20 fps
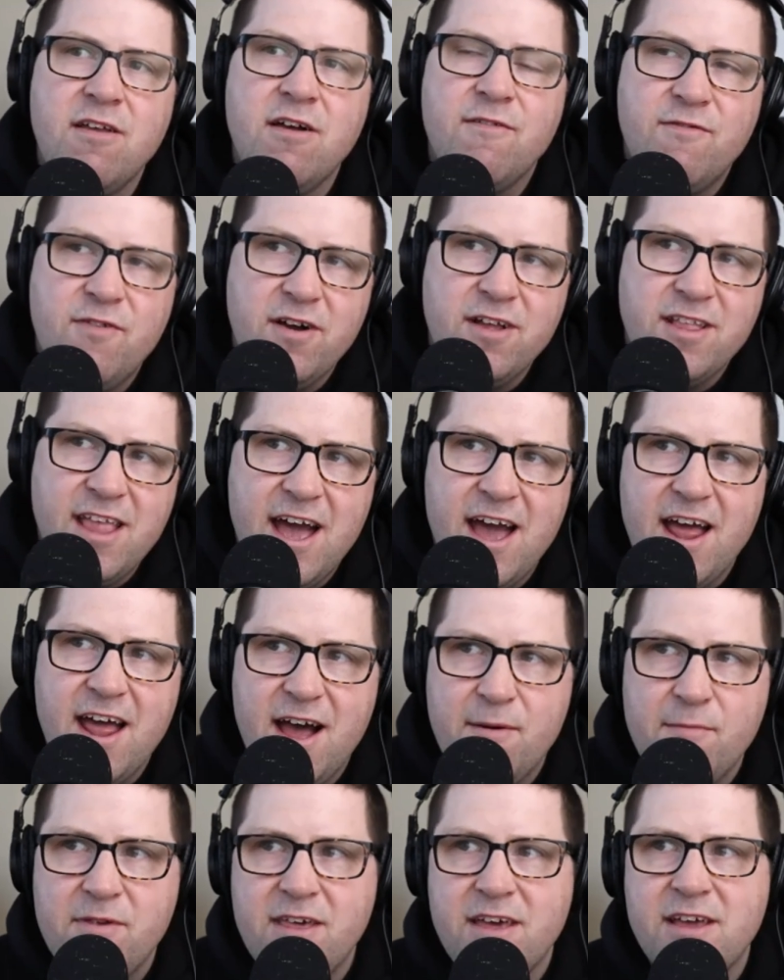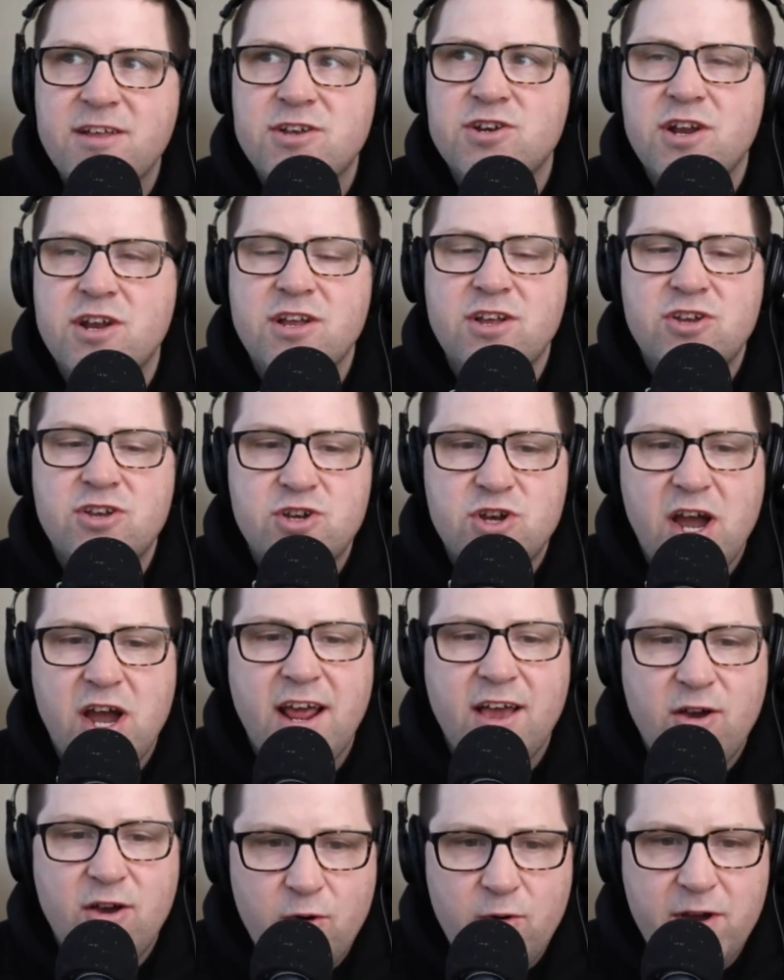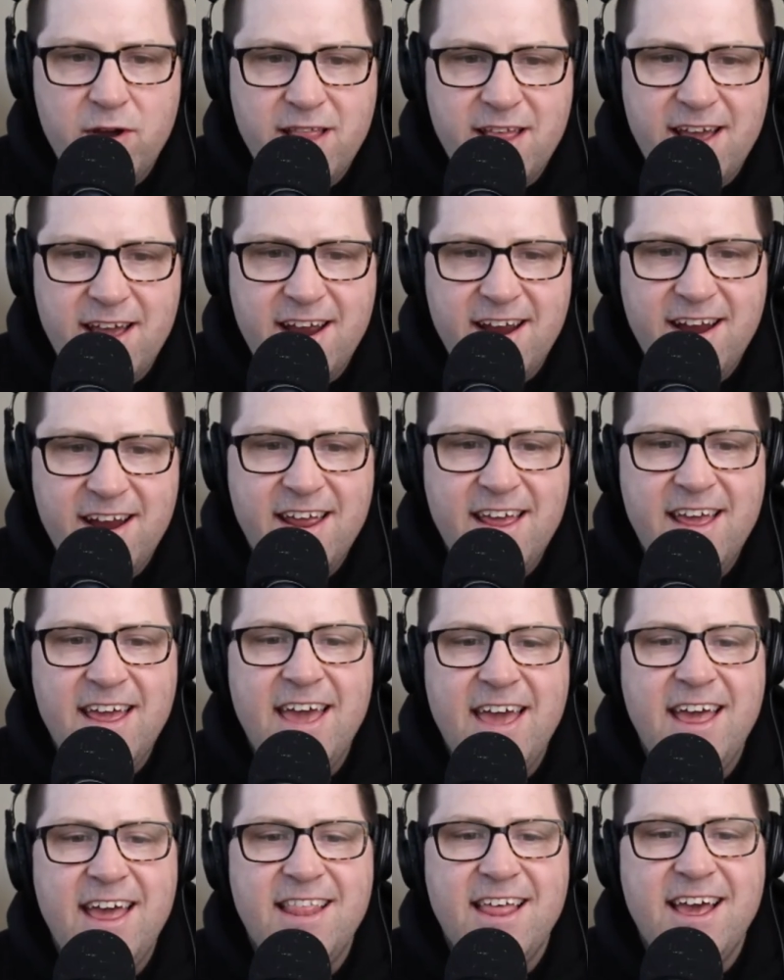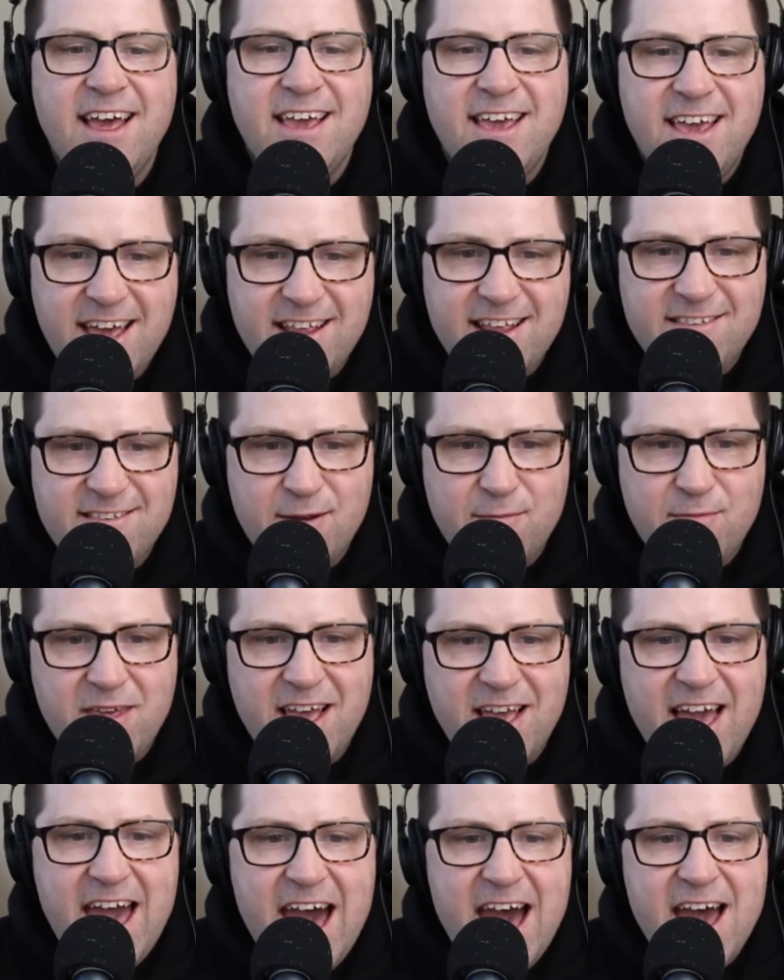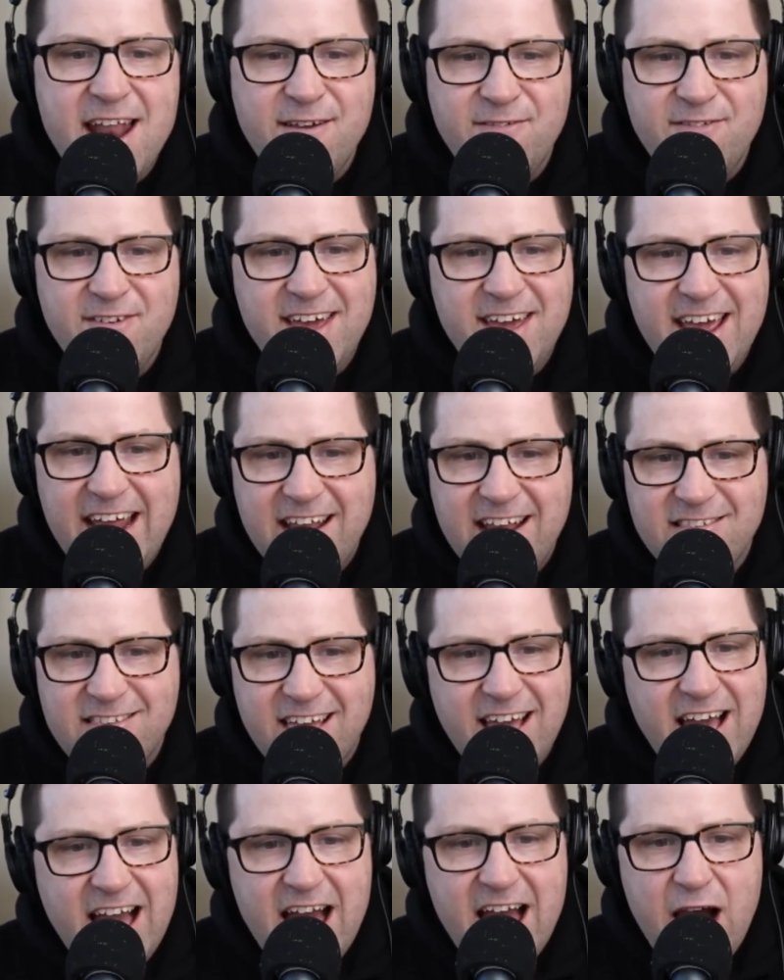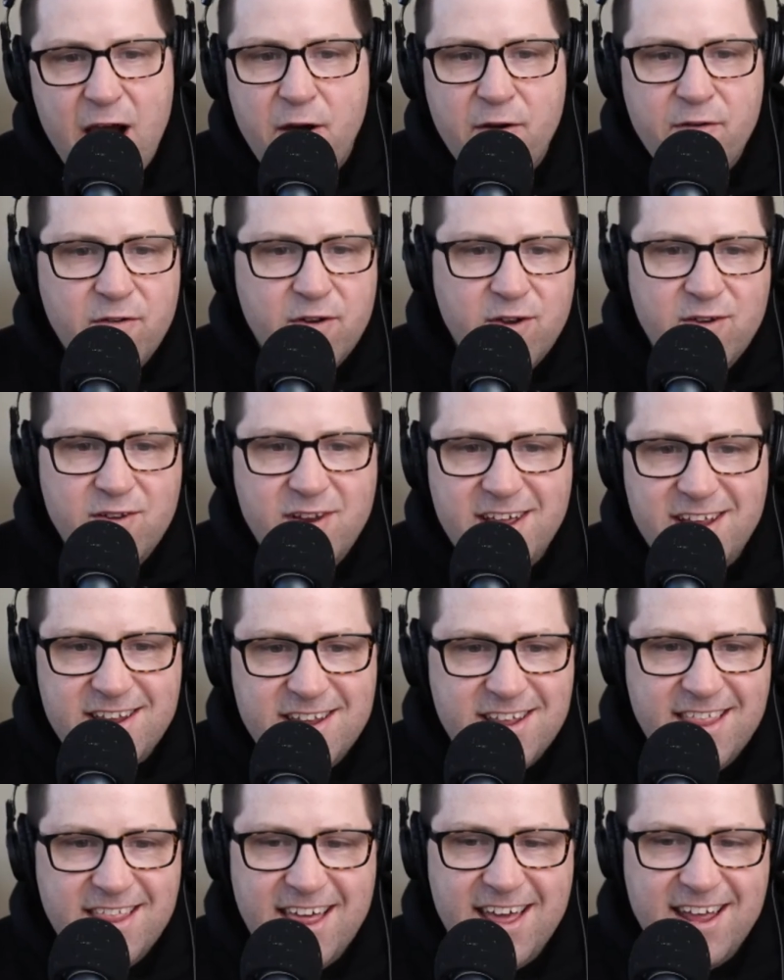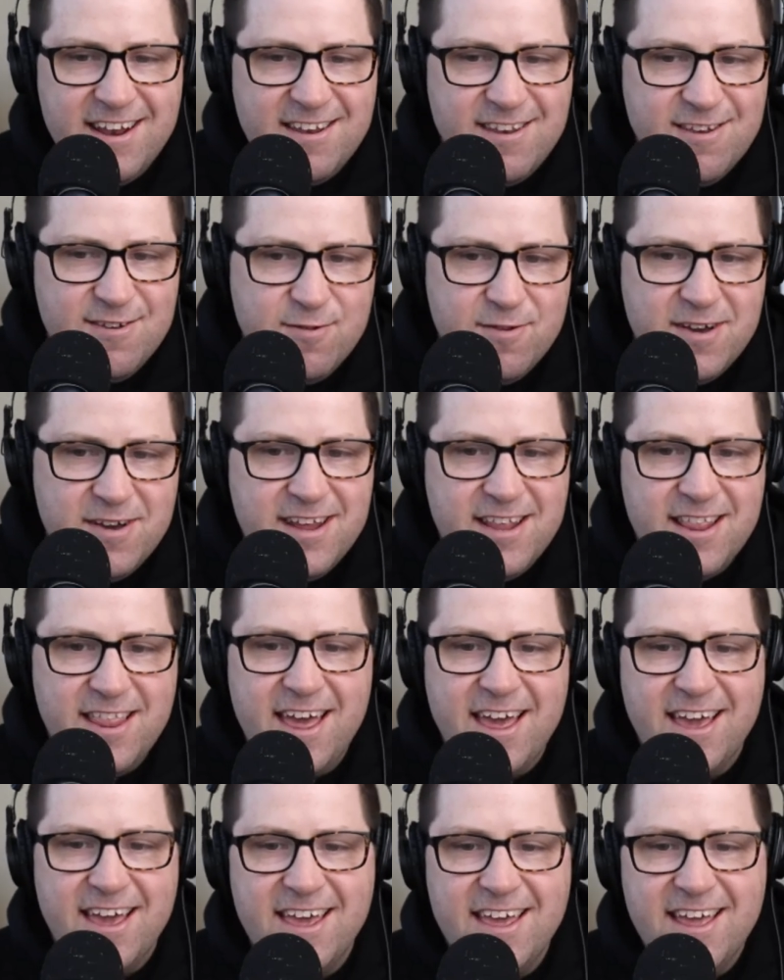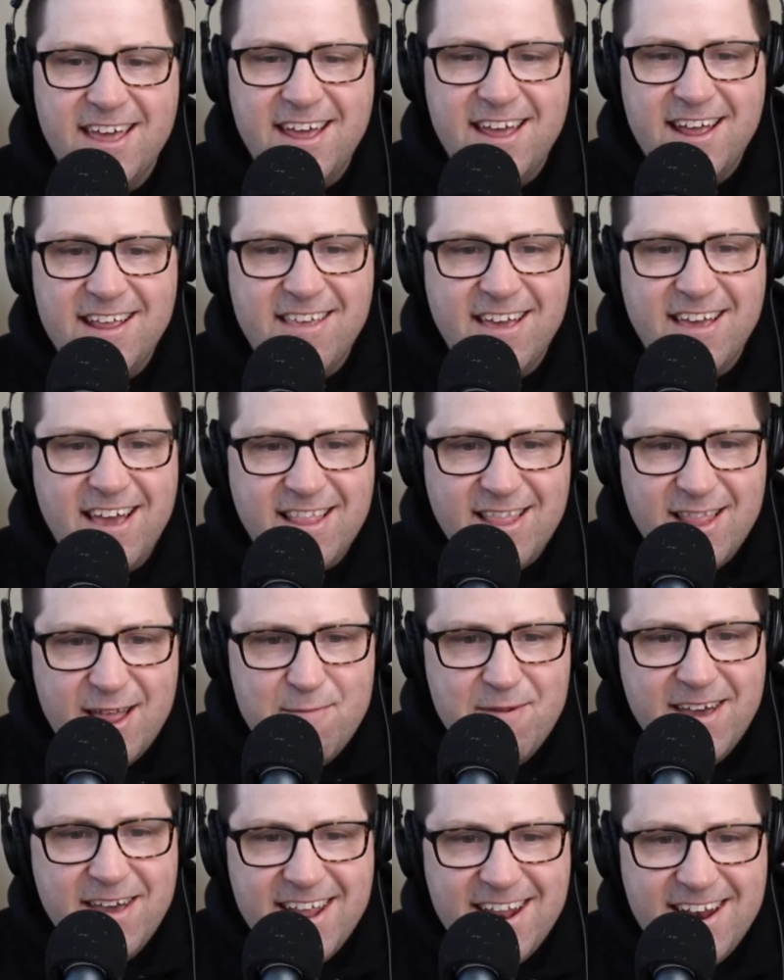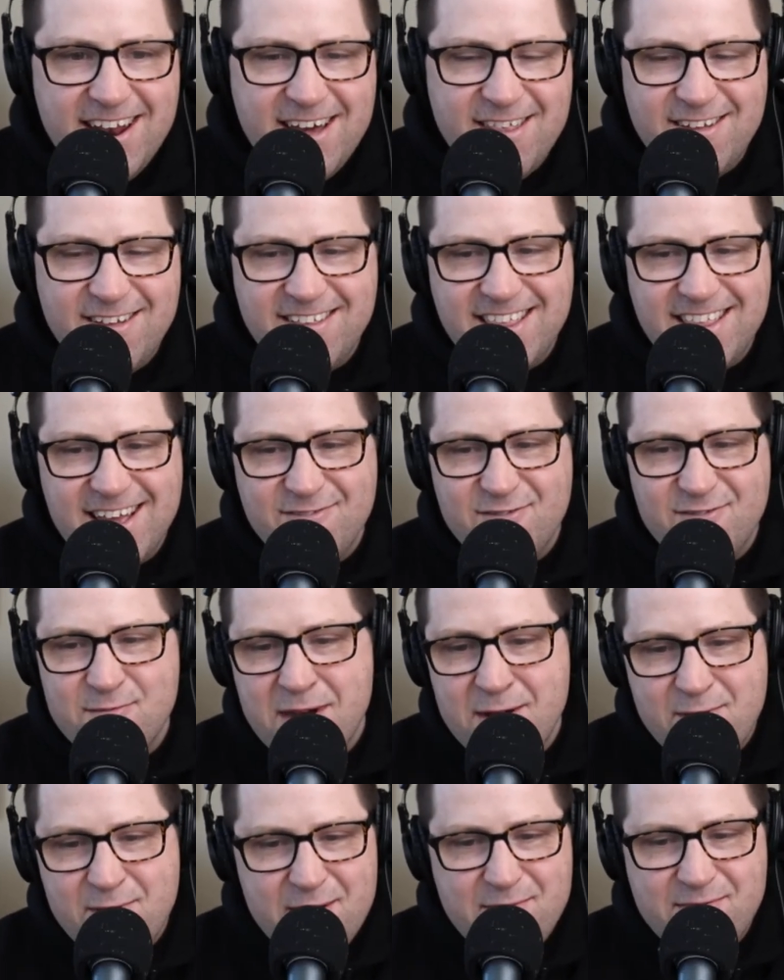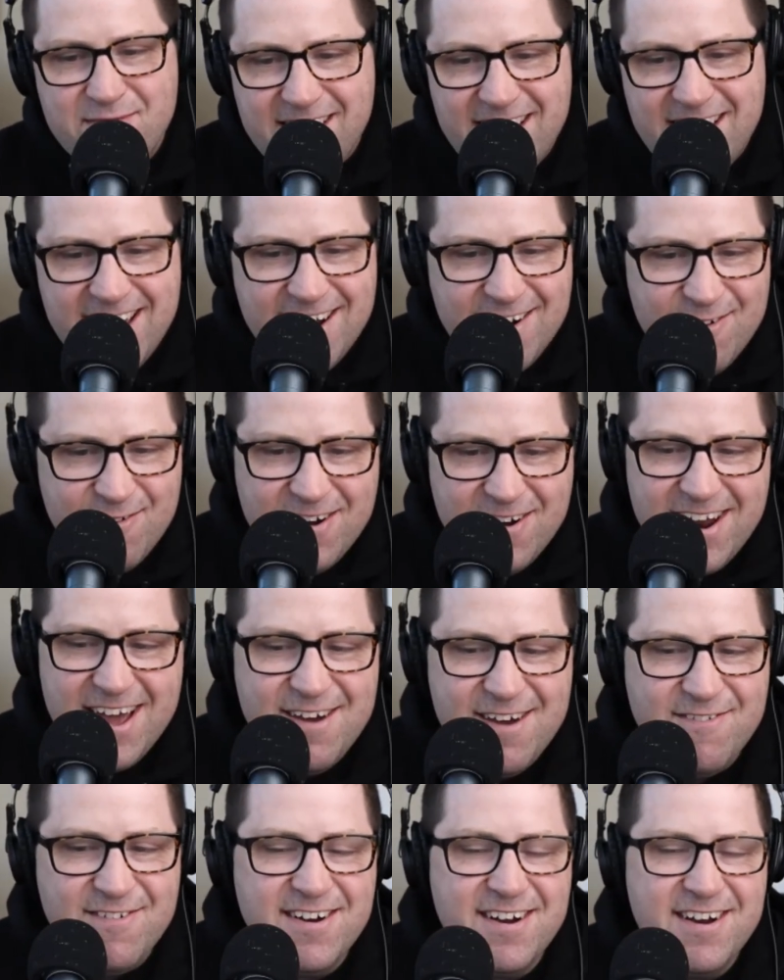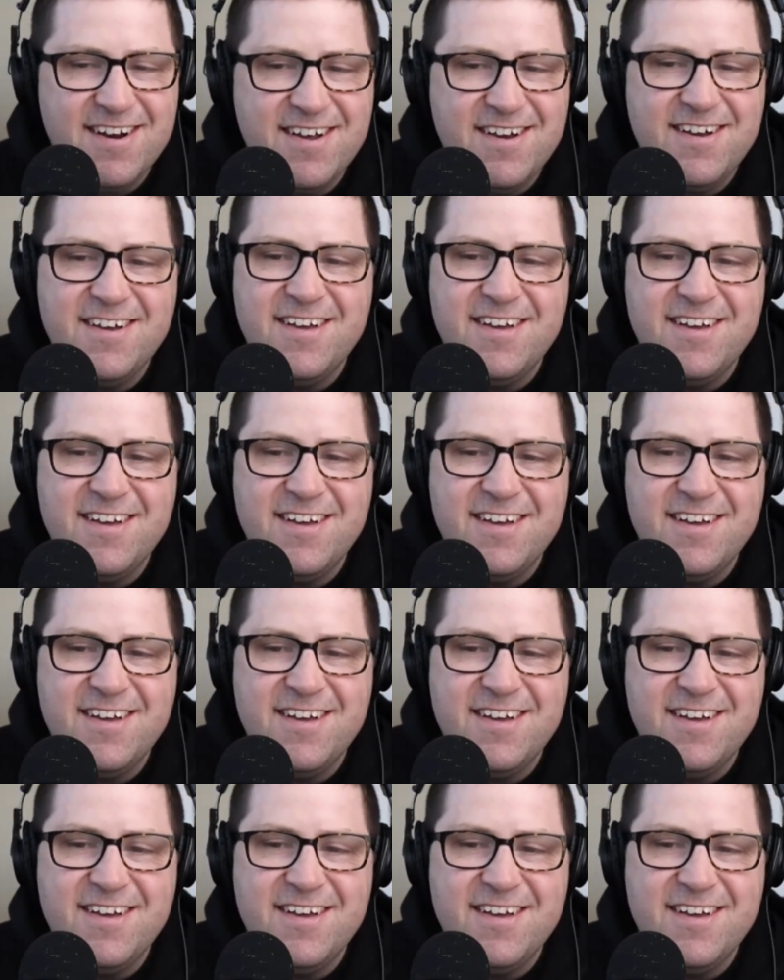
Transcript: no, fuck that, I'm like try to go in there and like get something out of it, and it's like however you need to like do it, like it's like, let me get another thing for my website or whatever, you know.